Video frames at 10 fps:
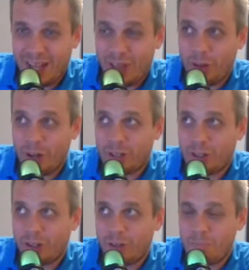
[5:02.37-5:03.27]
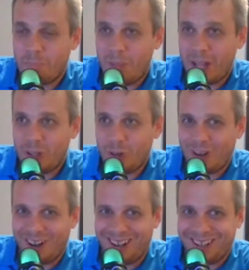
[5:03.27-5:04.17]
there are certain menu
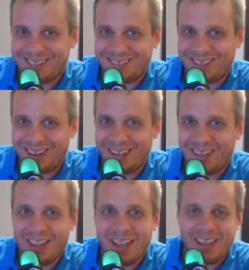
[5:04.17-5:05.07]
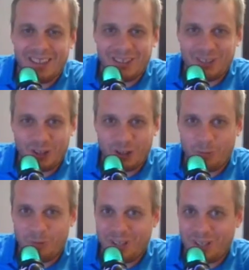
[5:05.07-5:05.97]
costs, right? This is a
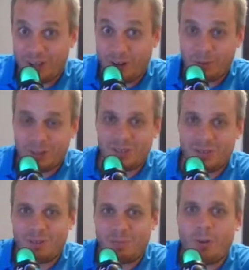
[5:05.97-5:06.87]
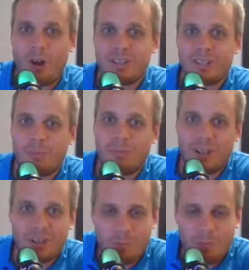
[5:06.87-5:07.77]
term in economics, the cost to
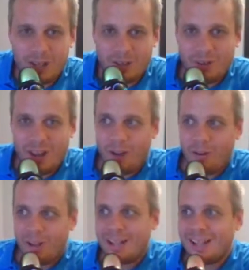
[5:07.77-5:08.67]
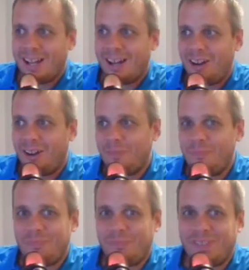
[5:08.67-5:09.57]
update your menu. Now,
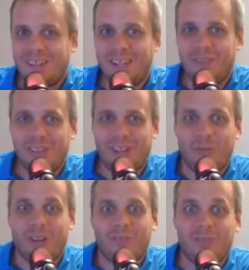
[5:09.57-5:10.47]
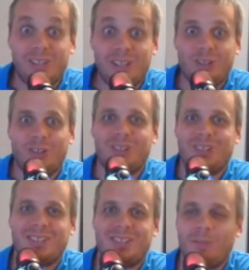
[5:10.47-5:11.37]
given that we have a digital
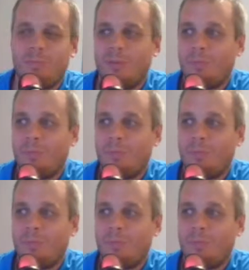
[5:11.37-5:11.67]
system, it